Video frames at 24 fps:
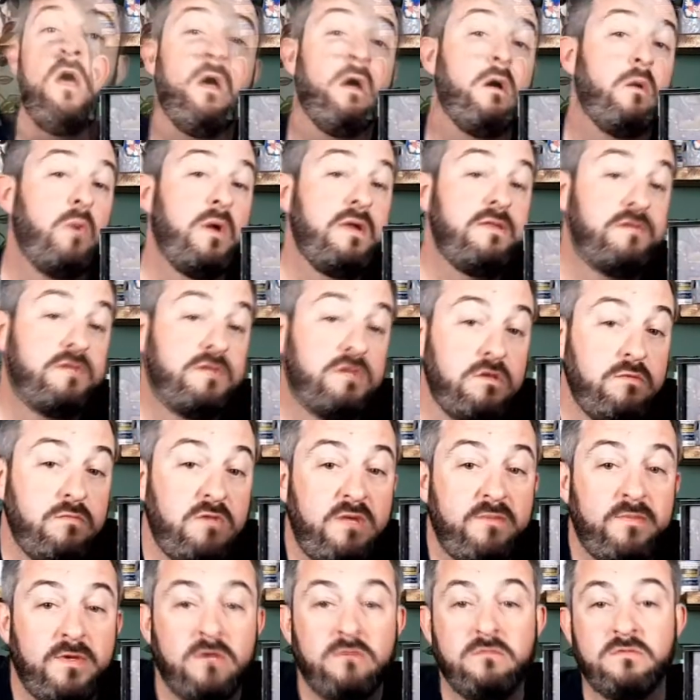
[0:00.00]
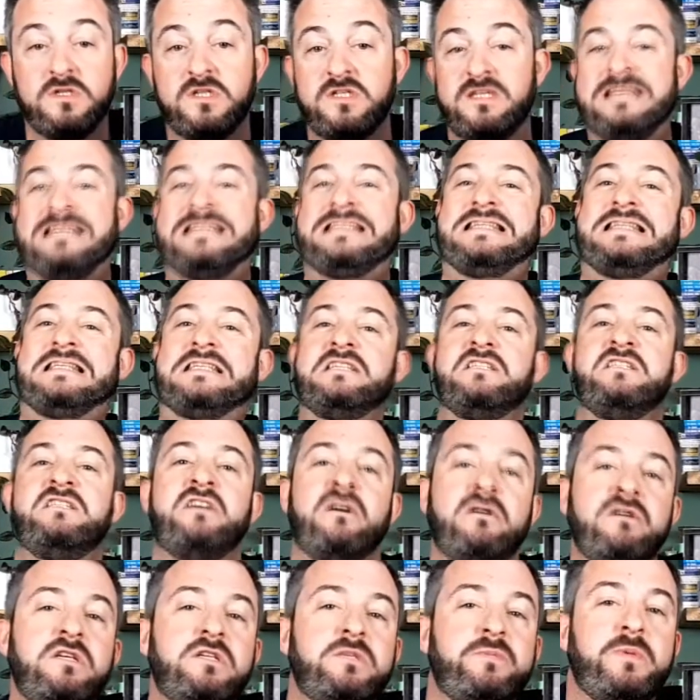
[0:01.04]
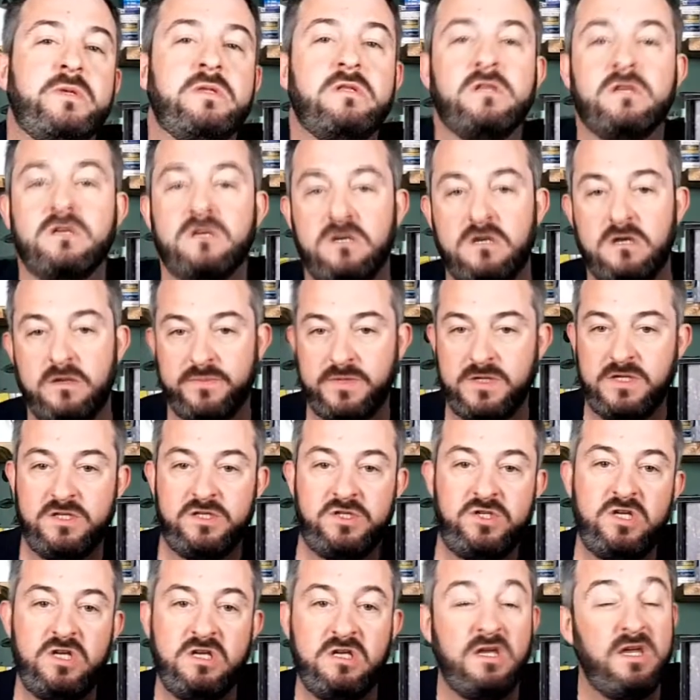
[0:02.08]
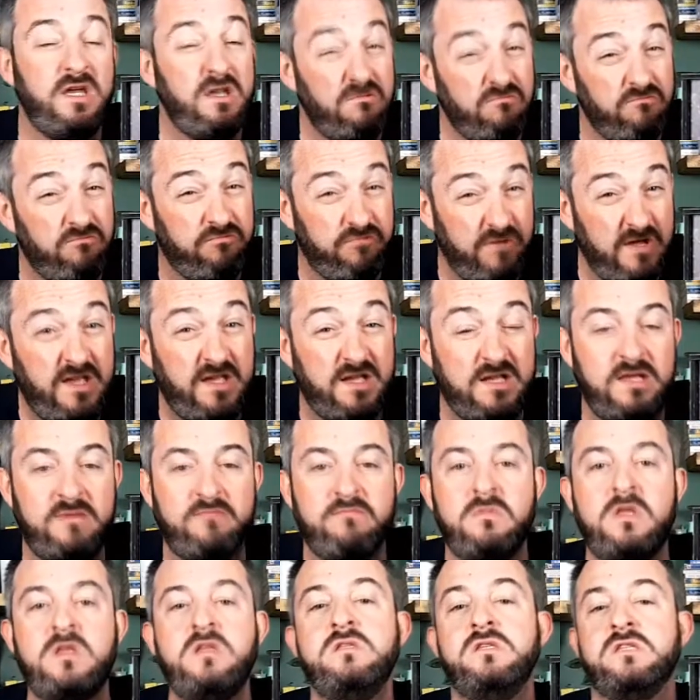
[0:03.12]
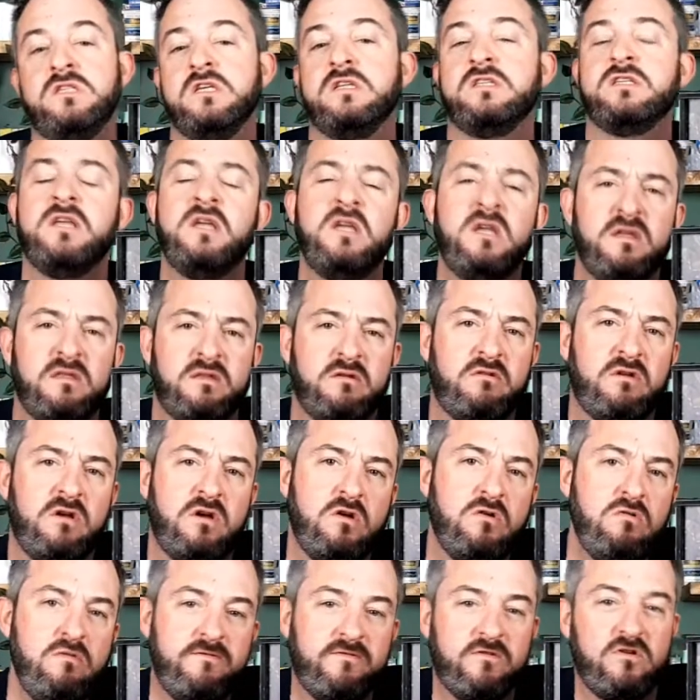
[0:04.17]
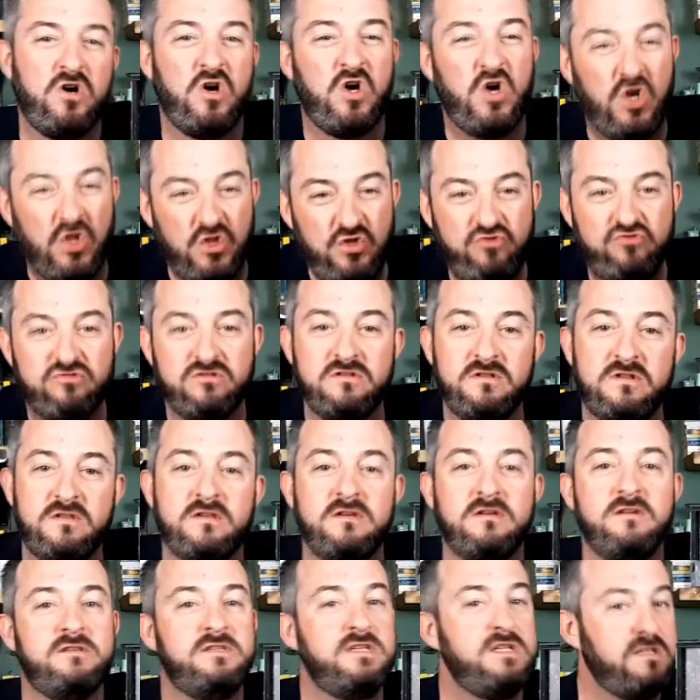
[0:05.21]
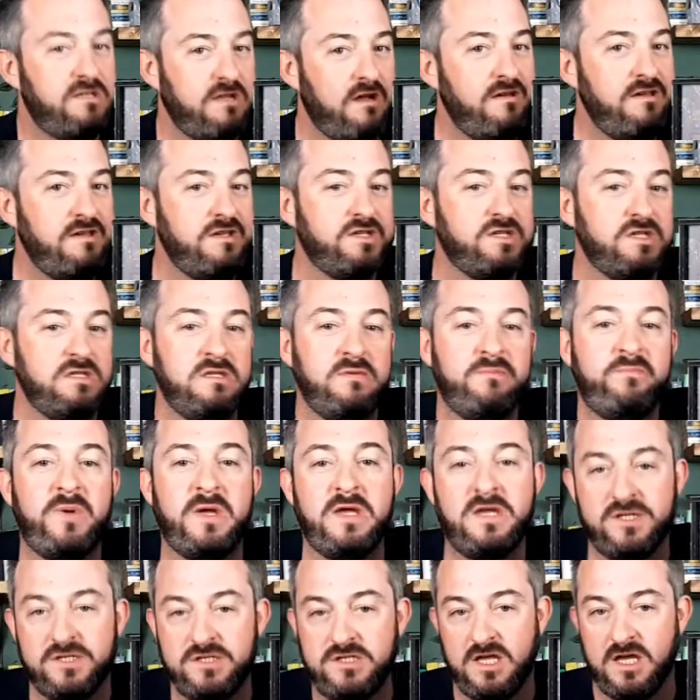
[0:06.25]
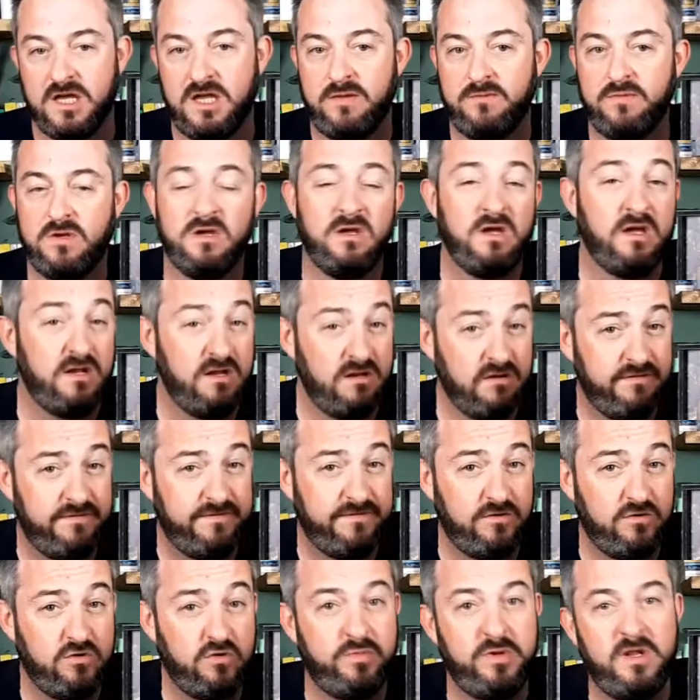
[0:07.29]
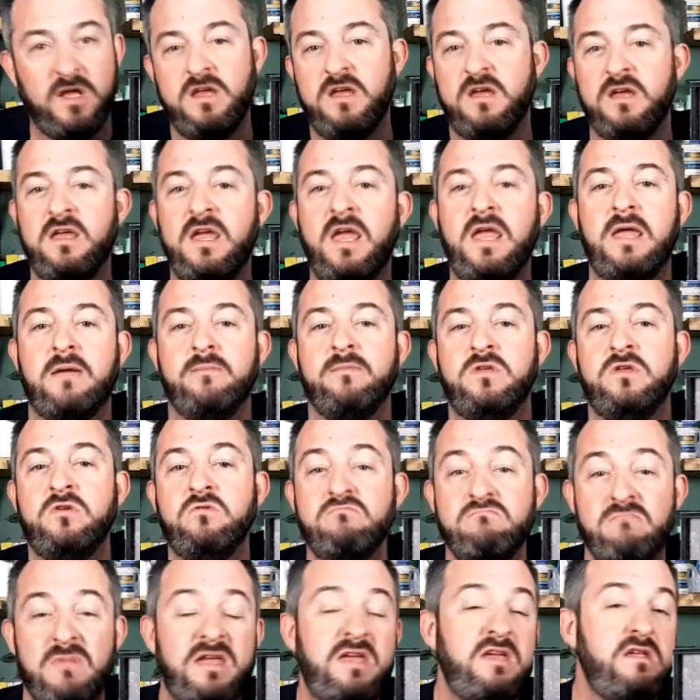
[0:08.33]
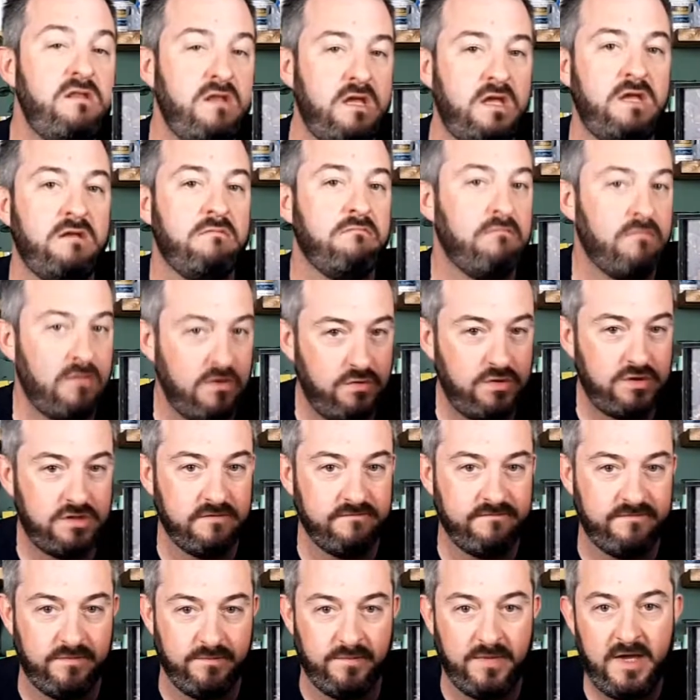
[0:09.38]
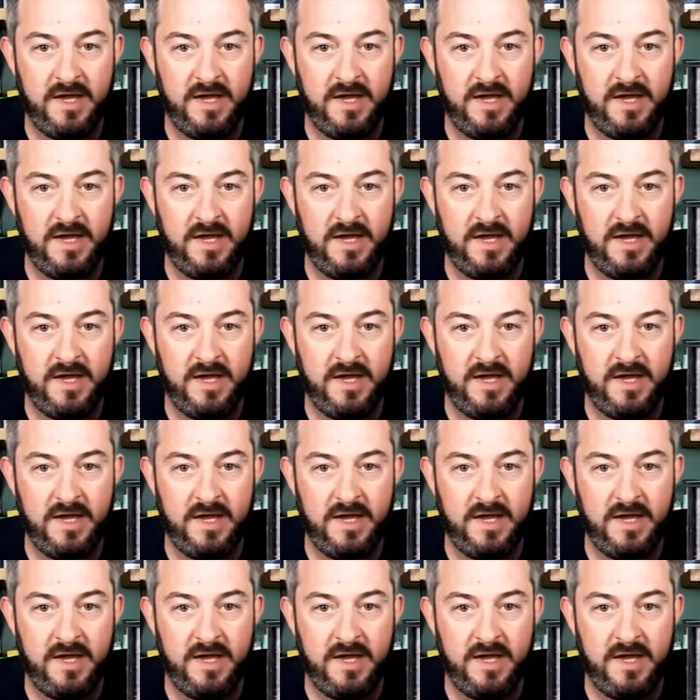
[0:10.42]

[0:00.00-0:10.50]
When Too Many Bones says it's a dice builder RPG, it really means it. There are over 130 dice in the base game, and in a 4-player game you may need most of them.